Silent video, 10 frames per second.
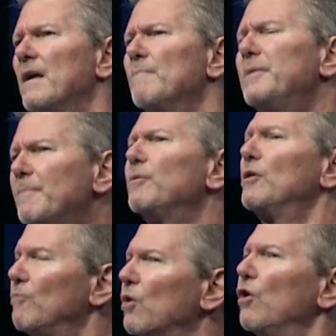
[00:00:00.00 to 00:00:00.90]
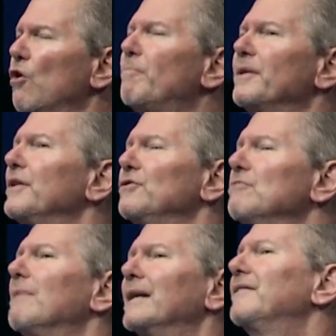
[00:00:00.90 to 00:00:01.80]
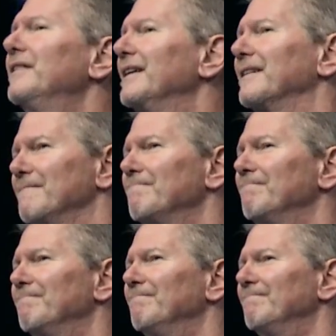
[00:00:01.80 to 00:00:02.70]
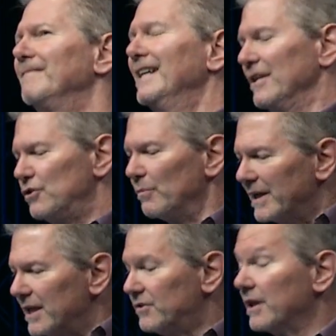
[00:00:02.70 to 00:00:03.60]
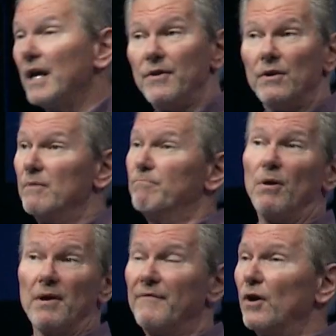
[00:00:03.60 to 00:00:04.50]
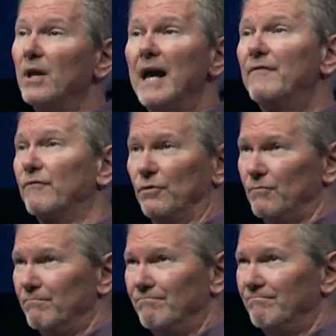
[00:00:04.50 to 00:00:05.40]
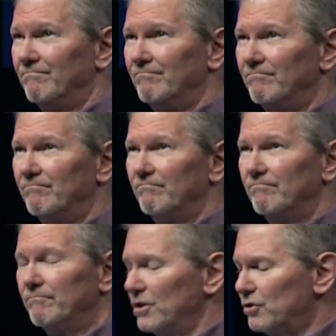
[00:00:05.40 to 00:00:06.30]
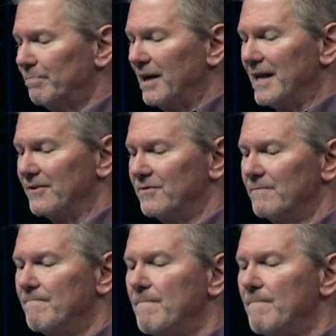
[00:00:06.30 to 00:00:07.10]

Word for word: People are more open than you might think to a get together in part of our life group. Be surprised.